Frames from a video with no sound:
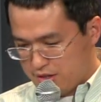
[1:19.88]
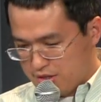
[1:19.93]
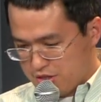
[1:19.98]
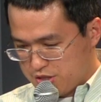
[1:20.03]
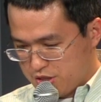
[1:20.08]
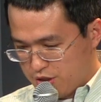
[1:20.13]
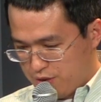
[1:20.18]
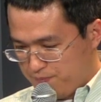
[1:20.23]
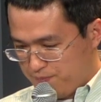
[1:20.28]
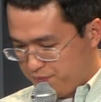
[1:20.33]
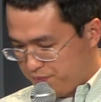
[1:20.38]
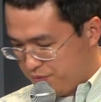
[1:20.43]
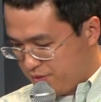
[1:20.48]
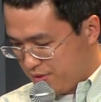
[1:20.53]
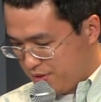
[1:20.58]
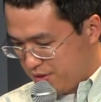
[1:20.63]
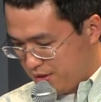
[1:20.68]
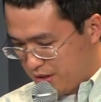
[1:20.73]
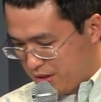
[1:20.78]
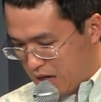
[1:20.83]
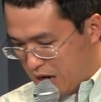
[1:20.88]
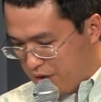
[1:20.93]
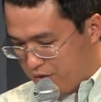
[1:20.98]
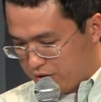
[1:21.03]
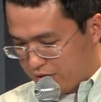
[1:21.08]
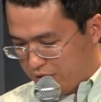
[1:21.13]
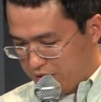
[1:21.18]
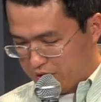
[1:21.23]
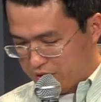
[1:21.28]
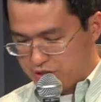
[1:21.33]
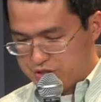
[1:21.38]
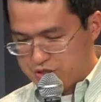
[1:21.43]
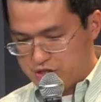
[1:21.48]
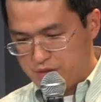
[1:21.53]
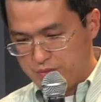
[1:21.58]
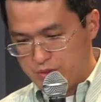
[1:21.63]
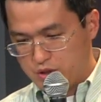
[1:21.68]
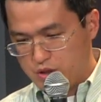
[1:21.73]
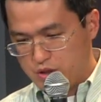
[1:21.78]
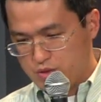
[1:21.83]
So I would directly
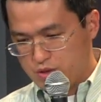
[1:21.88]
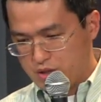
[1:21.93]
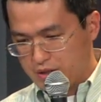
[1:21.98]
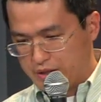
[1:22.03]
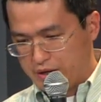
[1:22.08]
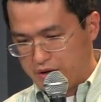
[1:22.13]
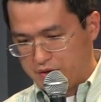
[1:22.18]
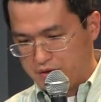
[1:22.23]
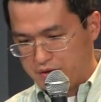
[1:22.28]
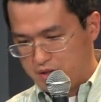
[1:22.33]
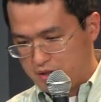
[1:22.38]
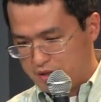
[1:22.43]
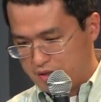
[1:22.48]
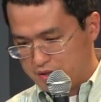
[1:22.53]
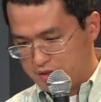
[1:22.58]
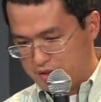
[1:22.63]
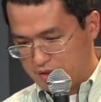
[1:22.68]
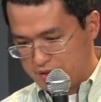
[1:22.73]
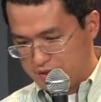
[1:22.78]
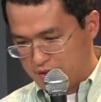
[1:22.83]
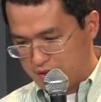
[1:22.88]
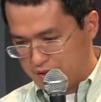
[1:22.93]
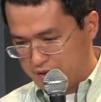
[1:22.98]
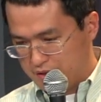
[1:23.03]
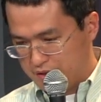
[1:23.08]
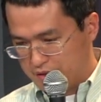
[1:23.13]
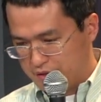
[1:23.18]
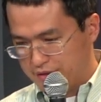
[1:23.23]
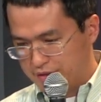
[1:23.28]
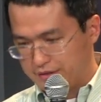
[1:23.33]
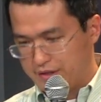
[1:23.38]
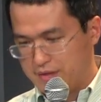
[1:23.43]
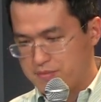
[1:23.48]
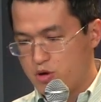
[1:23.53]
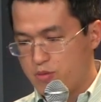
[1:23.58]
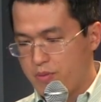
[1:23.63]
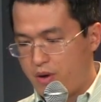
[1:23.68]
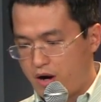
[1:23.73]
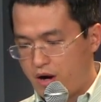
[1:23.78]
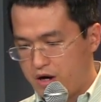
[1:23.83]
jump into the, uh, the, the, the,
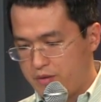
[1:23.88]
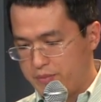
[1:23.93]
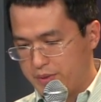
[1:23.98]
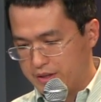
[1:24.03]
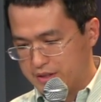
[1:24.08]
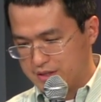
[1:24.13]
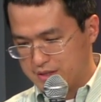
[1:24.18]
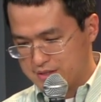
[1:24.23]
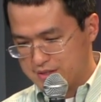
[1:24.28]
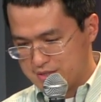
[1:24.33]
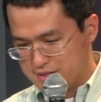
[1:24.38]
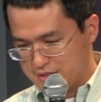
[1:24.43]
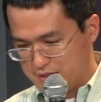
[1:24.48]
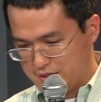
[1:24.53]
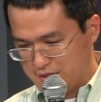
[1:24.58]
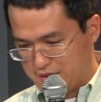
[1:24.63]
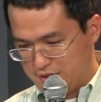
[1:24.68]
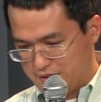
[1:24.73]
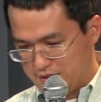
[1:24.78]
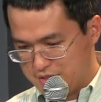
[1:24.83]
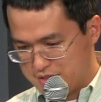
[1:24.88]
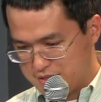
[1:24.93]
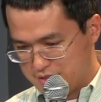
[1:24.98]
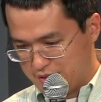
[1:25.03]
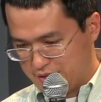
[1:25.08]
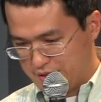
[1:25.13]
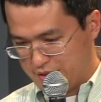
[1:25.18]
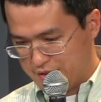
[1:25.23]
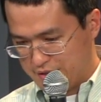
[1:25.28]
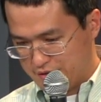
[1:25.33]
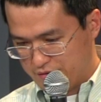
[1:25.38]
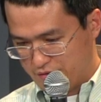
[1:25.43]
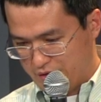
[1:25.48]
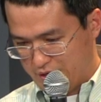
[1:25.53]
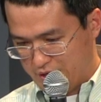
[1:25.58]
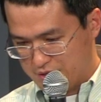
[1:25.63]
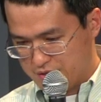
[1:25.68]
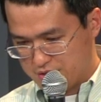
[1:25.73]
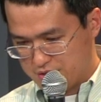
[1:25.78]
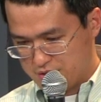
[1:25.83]
demo part because, uh, let's see, I
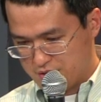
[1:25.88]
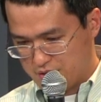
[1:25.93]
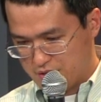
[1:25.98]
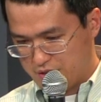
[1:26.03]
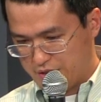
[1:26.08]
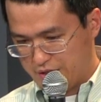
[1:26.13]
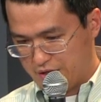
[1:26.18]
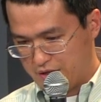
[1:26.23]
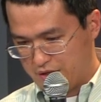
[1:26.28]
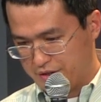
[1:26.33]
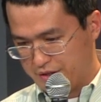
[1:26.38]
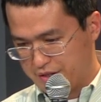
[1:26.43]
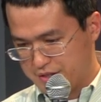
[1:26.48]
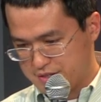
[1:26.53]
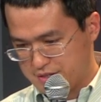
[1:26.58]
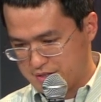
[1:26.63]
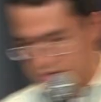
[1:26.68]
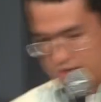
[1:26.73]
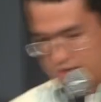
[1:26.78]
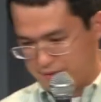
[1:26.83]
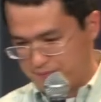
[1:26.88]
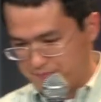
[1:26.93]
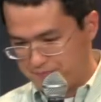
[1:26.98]
can just click on this. Uh,